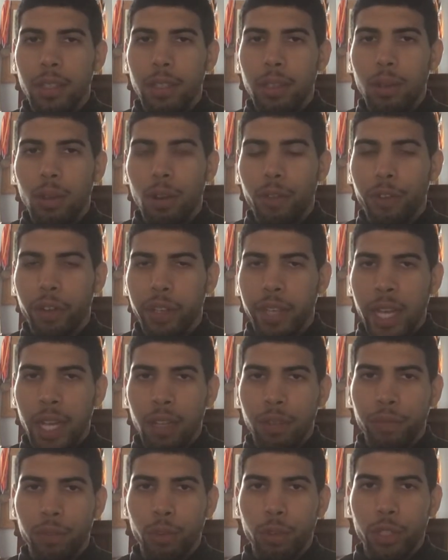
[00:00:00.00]
over in
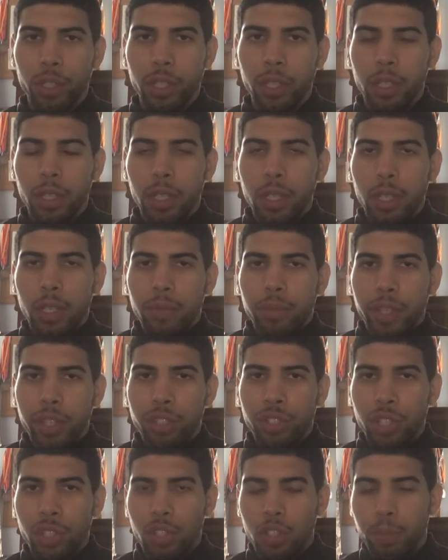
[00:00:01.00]
California. It's
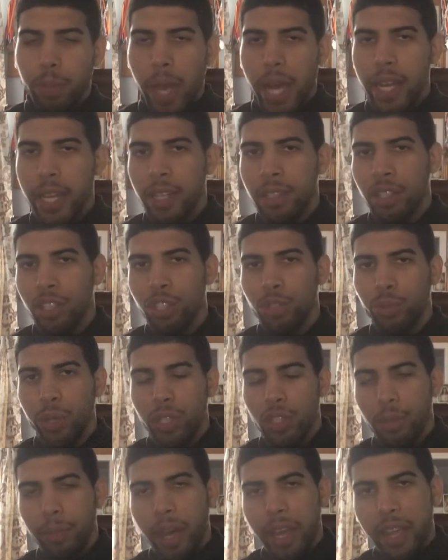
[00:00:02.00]
just as bad as the streets
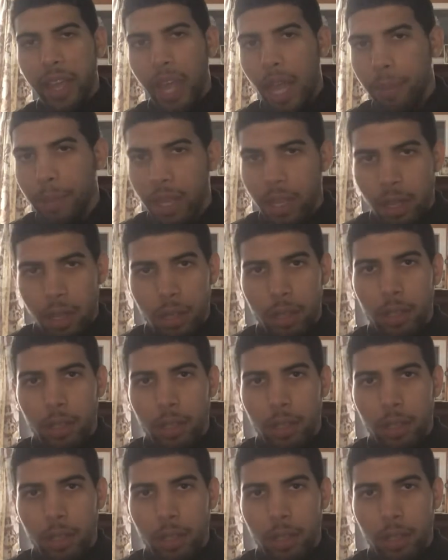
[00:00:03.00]
of Miami.